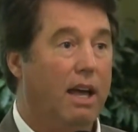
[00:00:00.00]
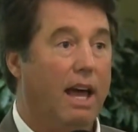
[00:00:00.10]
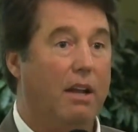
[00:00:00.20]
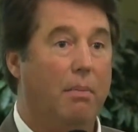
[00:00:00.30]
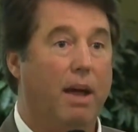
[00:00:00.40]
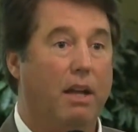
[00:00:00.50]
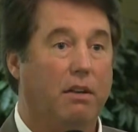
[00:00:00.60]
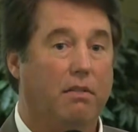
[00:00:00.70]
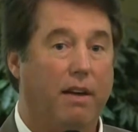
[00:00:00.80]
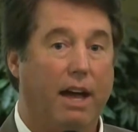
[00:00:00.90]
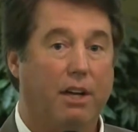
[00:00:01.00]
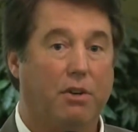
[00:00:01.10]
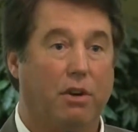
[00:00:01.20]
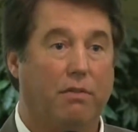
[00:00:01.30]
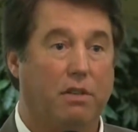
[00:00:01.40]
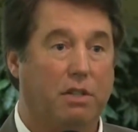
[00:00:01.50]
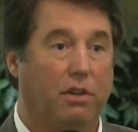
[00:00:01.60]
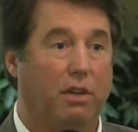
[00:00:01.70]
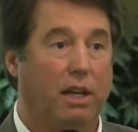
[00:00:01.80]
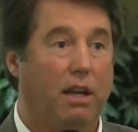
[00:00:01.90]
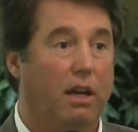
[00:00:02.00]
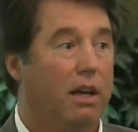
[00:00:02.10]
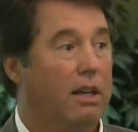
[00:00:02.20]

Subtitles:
and a manufacturing facility